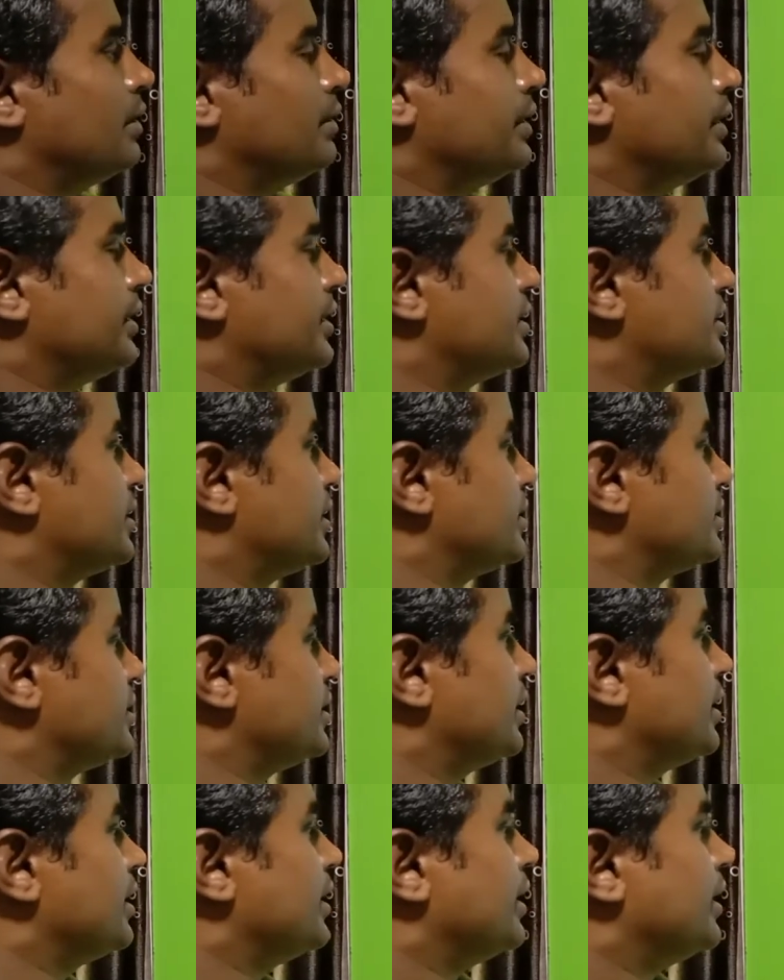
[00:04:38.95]

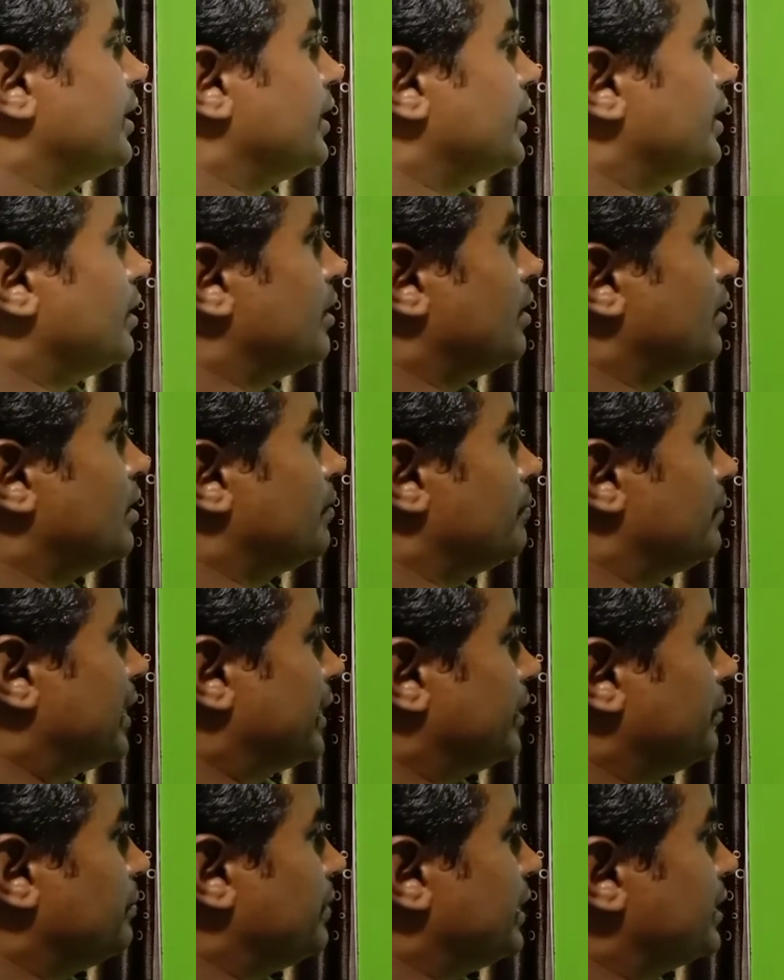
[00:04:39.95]
integers of
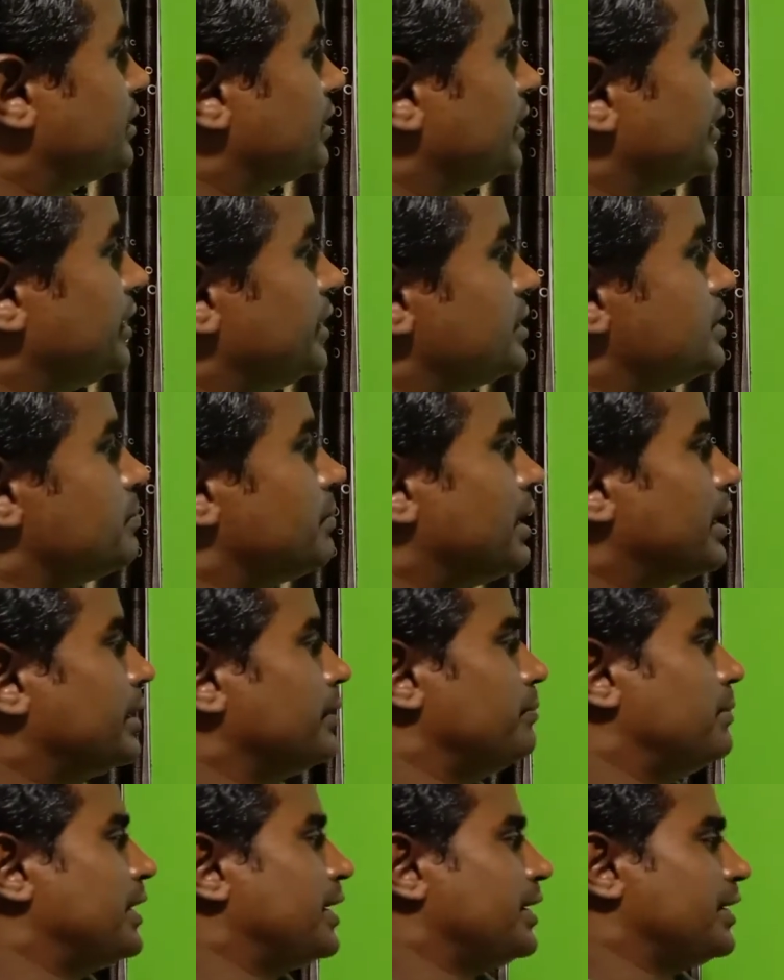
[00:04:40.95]
multiplication. It is
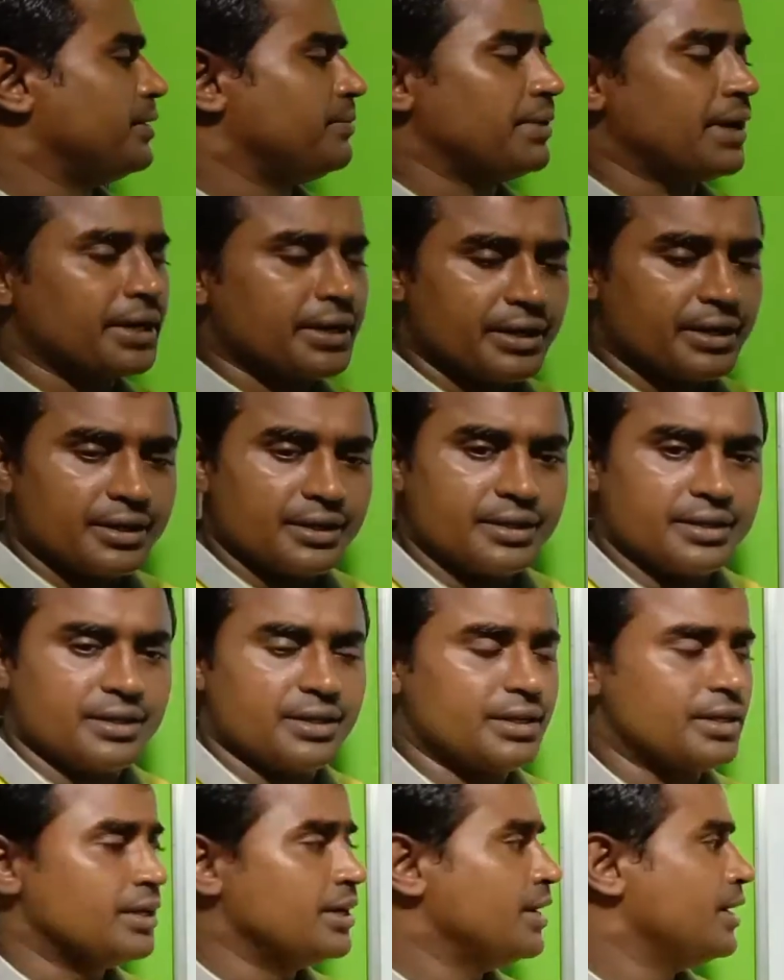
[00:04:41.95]
multiplicative identity.